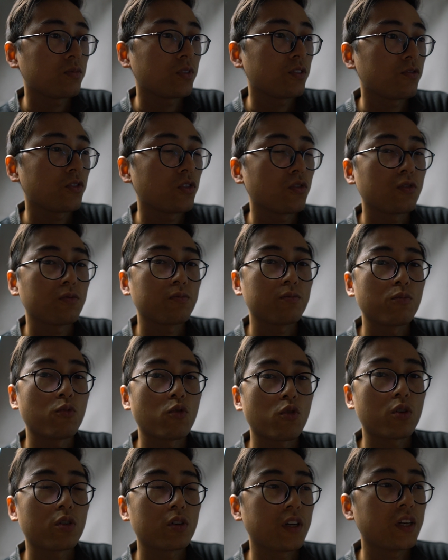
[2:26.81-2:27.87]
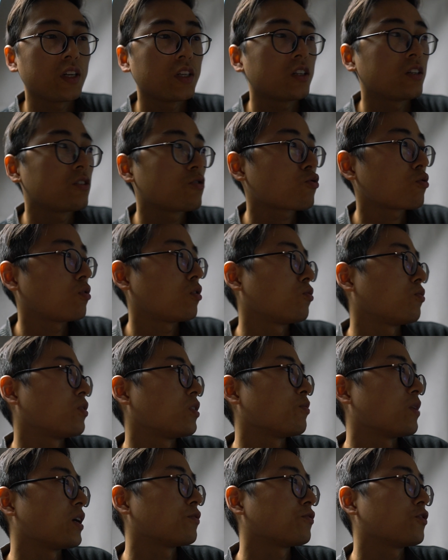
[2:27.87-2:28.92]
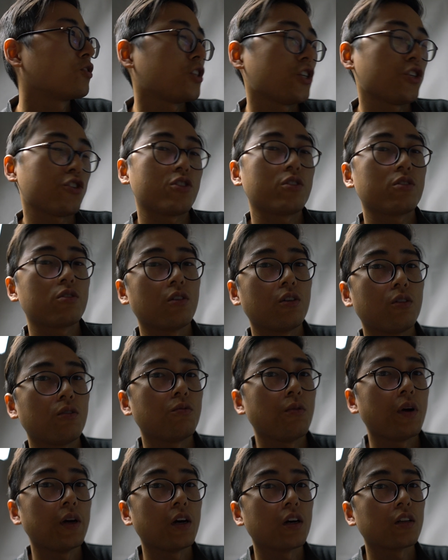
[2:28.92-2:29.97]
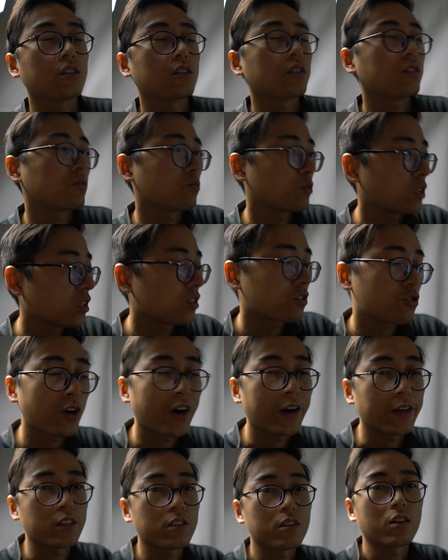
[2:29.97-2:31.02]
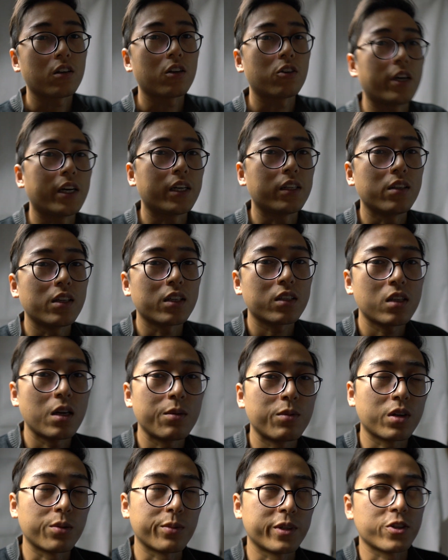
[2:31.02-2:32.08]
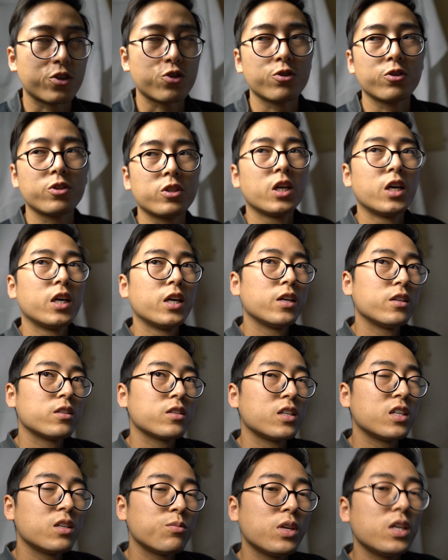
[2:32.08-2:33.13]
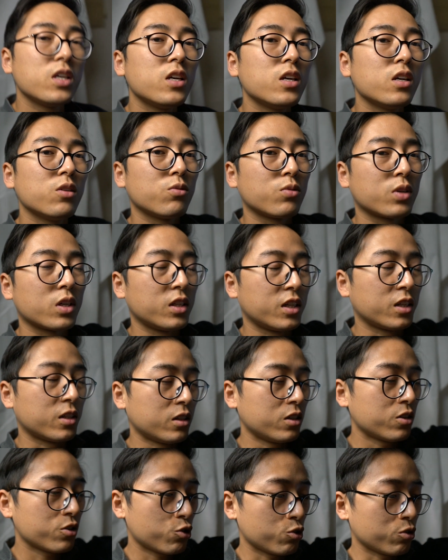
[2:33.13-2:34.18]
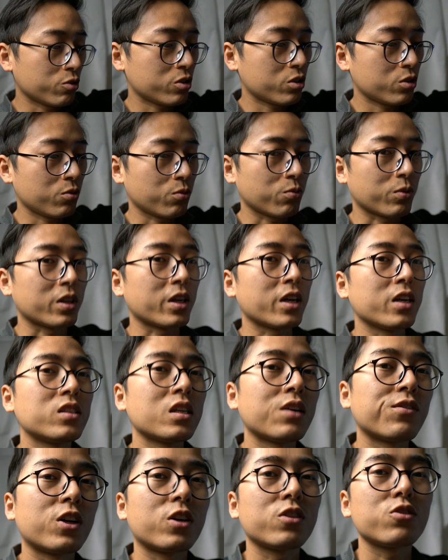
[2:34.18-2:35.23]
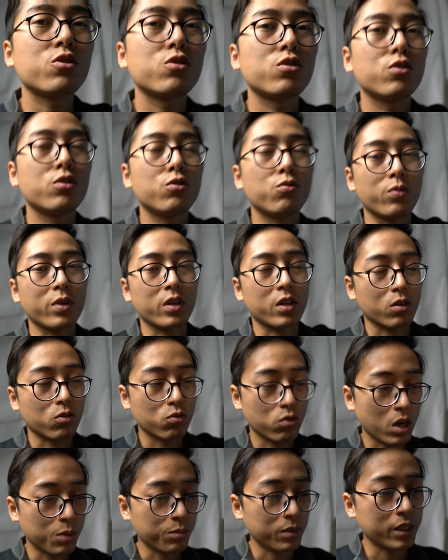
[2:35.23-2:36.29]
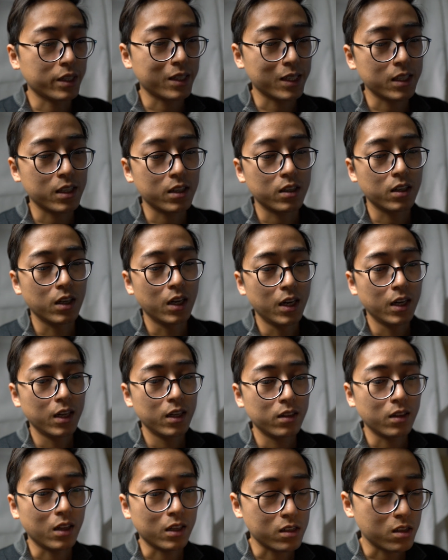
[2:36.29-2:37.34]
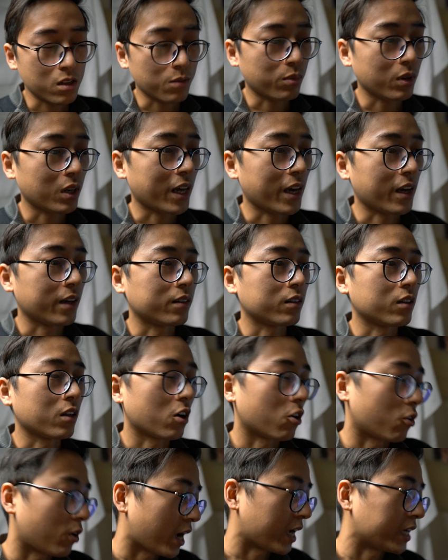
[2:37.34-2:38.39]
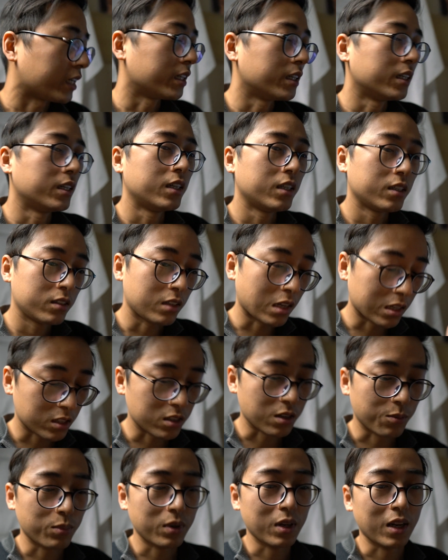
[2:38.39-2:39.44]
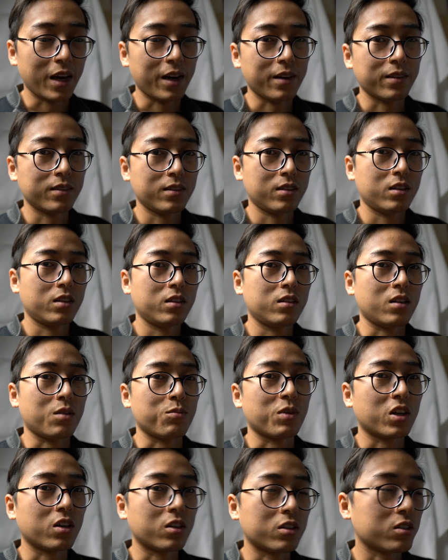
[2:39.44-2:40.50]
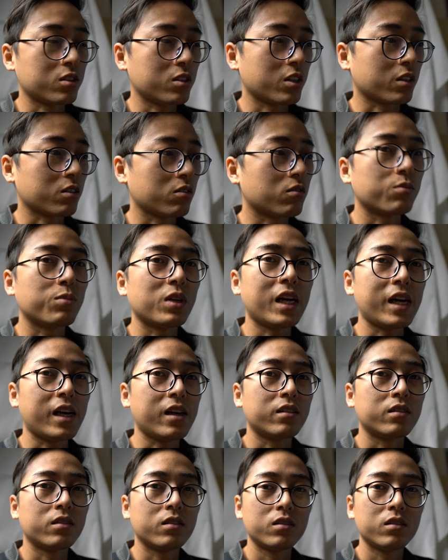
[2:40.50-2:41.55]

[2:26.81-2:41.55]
feel more in control with my footage, so why not? We're gonna try it. Alright, next time I'm gonna shoot 1080p. We're gonna shoot with A7RII with a crop lens. That's the plan. Alright, that's the plan. Am I gonna stick to the plan?